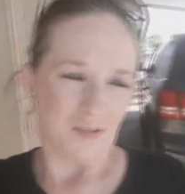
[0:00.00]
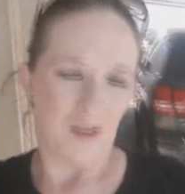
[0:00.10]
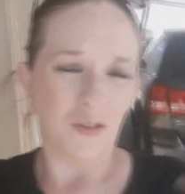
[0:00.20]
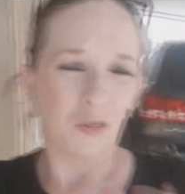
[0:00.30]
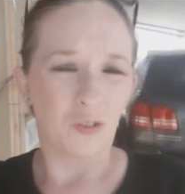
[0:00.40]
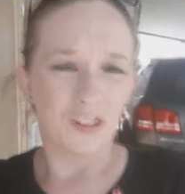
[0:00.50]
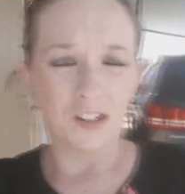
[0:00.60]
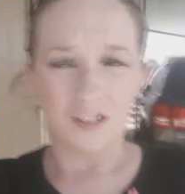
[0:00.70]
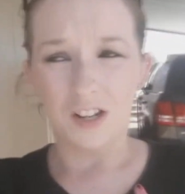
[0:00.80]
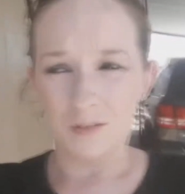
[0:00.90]
I'm having a
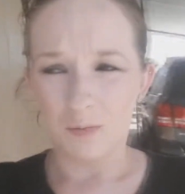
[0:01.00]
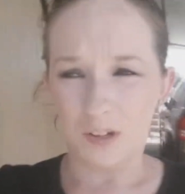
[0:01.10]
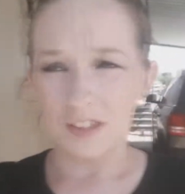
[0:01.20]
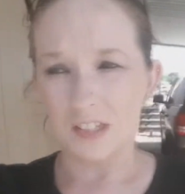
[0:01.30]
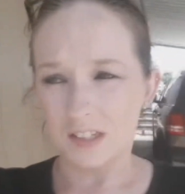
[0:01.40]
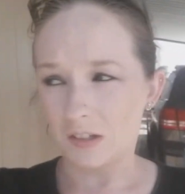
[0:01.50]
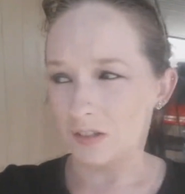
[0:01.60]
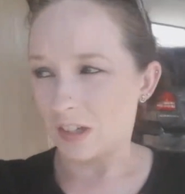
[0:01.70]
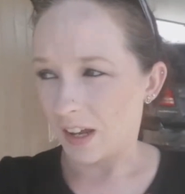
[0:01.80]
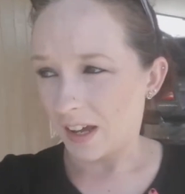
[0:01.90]
really hard time breathing
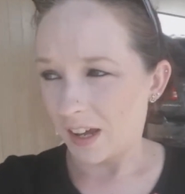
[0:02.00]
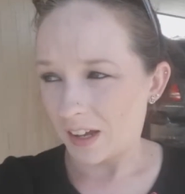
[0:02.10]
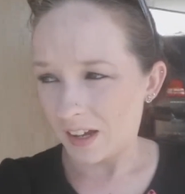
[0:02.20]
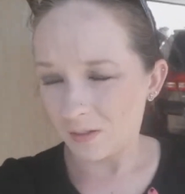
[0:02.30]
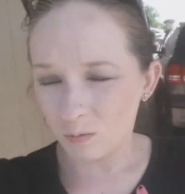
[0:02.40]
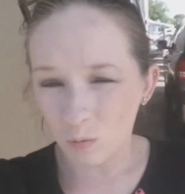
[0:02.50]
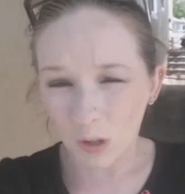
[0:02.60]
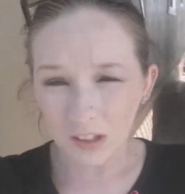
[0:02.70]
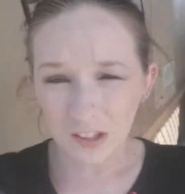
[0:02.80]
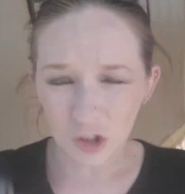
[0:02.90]
still today. I'm
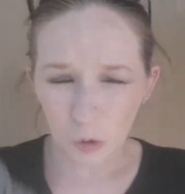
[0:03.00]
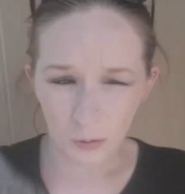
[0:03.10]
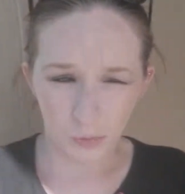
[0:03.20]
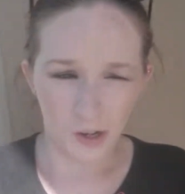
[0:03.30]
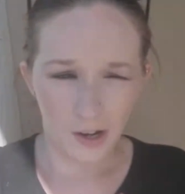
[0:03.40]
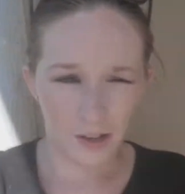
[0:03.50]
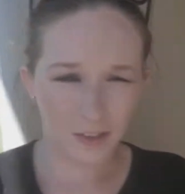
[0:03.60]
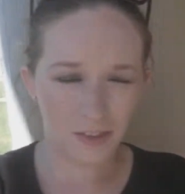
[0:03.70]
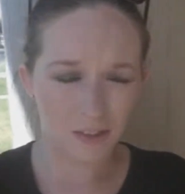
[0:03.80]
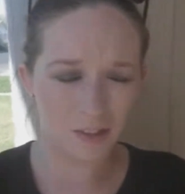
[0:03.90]
really short of breath.